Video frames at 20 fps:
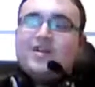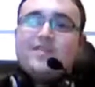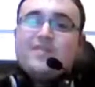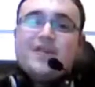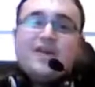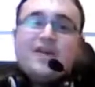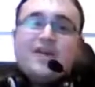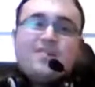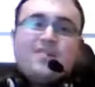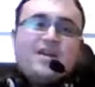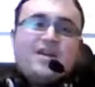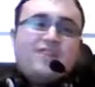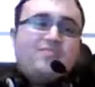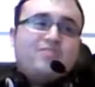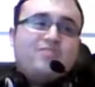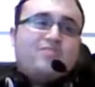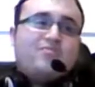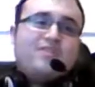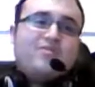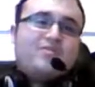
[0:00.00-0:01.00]
they
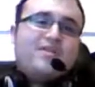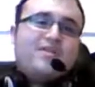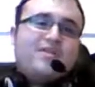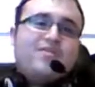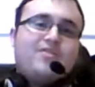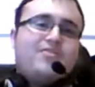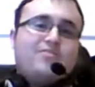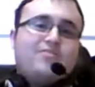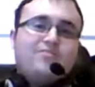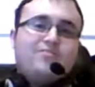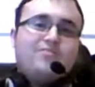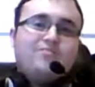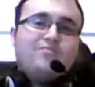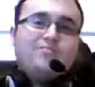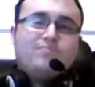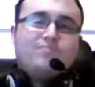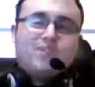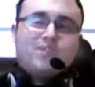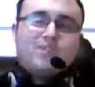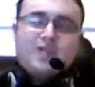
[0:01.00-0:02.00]
actually brought out a new
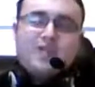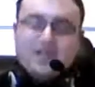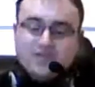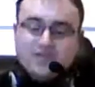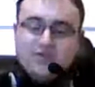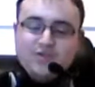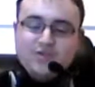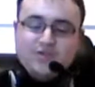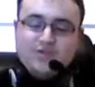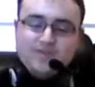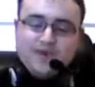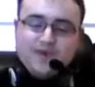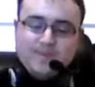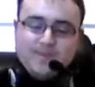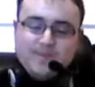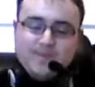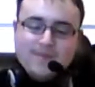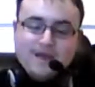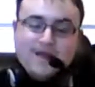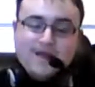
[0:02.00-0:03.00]
HQ
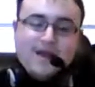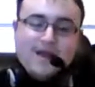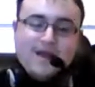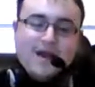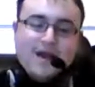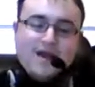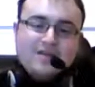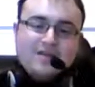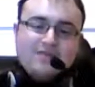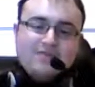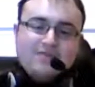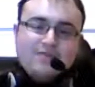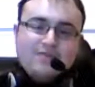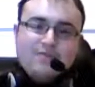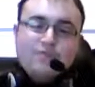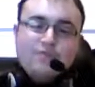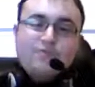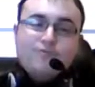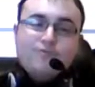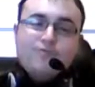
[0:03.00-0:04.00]
unit, and
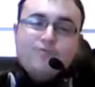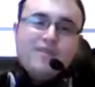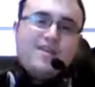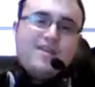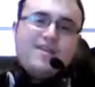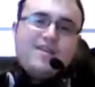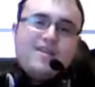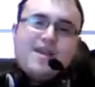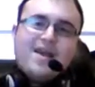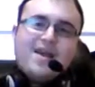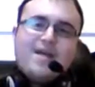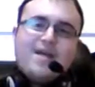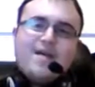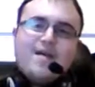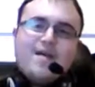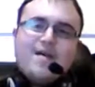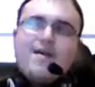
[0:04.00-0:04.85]
through reading,